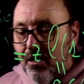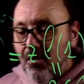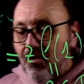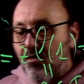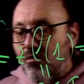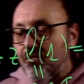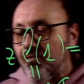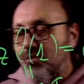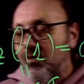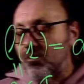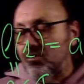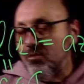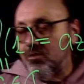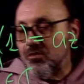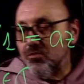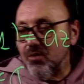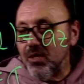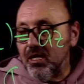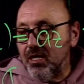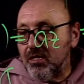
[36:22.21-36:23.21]
Of course,
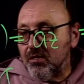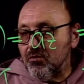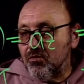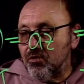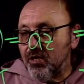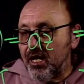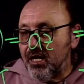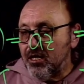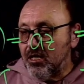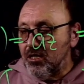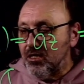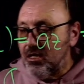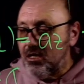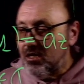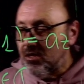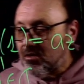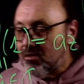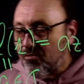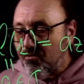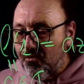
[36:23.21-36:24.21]
we can rewrite it
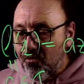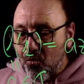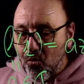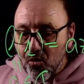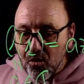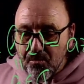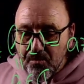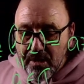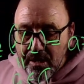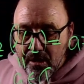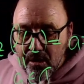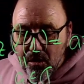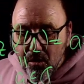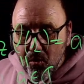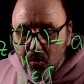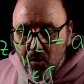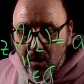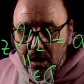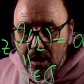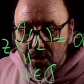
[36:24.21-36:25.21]
in the form
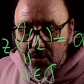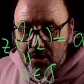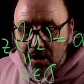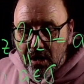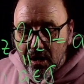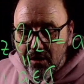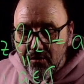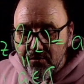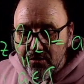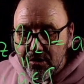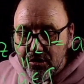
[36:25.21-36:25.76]
1 over